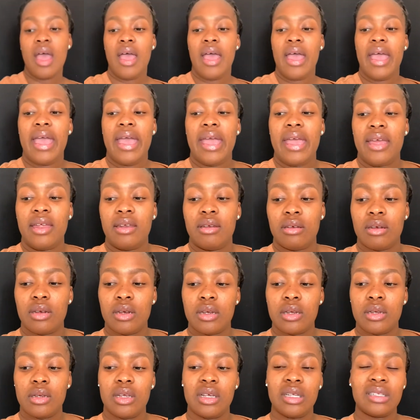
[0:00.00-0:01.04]
And
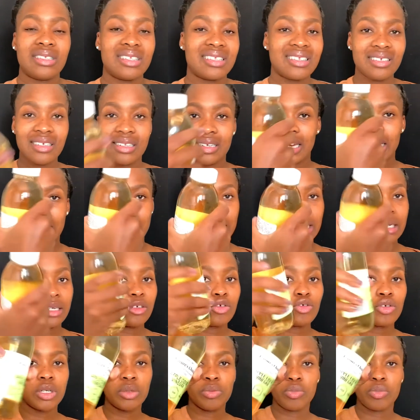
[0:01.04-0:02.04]
it's like I literally